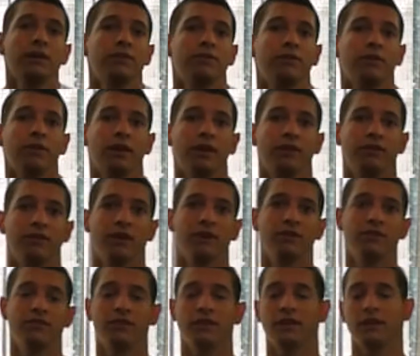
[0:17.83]
So they
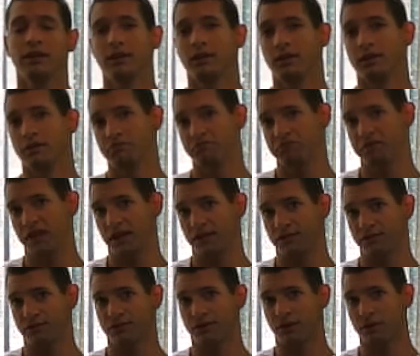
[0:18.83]
change the
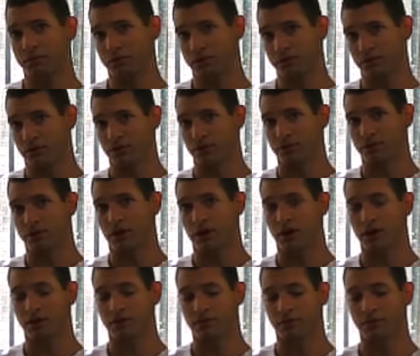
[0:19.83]
taste receptors on your
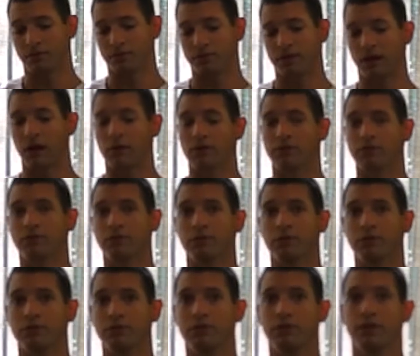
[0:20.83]
tongue from sour
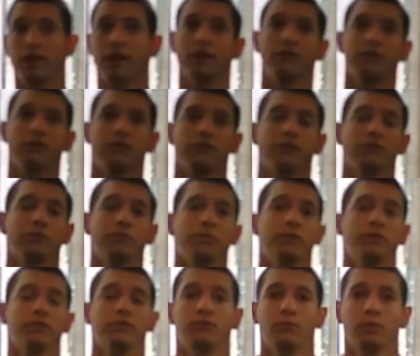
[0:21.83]
foods and turns them
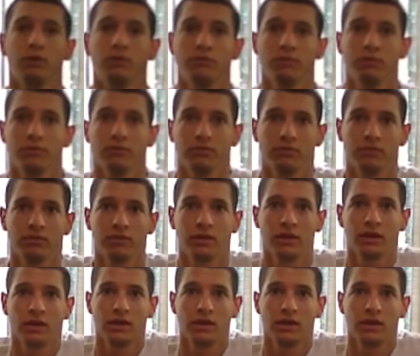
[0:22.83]
into sweet foods.